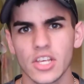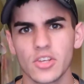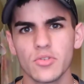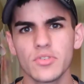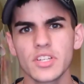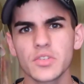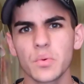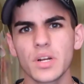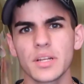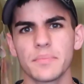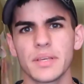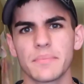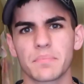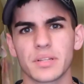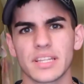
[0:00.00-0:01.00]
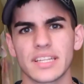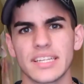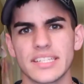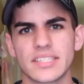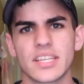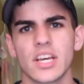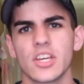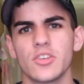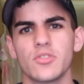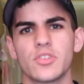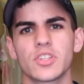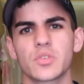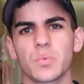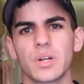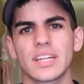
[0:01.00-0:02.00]
You just want to be pleased, you
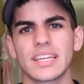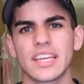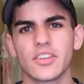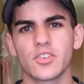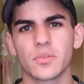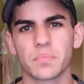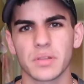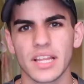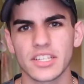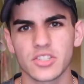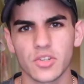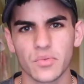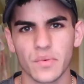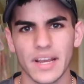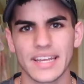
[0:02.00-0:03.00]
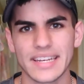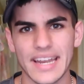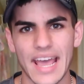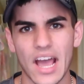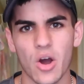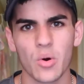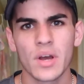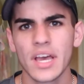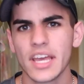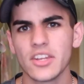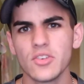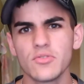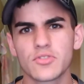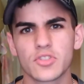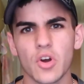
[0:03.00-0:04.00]
just want to get your pleasure right now, and
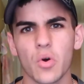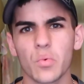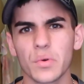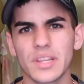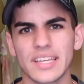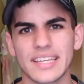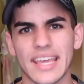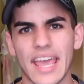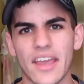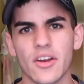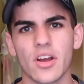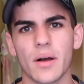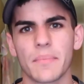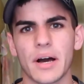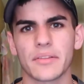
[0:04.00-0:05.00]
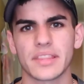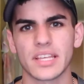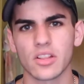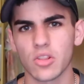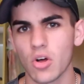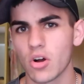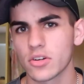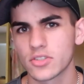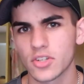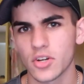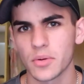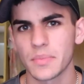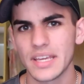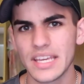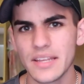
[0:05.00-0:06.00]
you don't really care about the
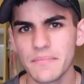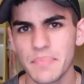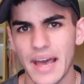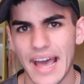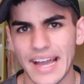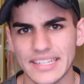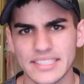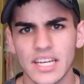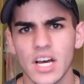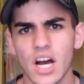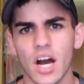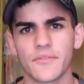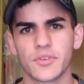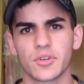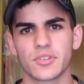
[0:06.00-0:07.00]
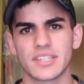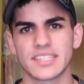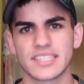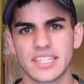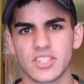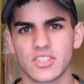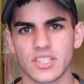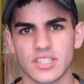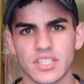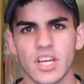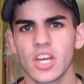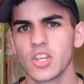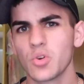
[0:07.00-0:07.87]
long-term impact of your decisions.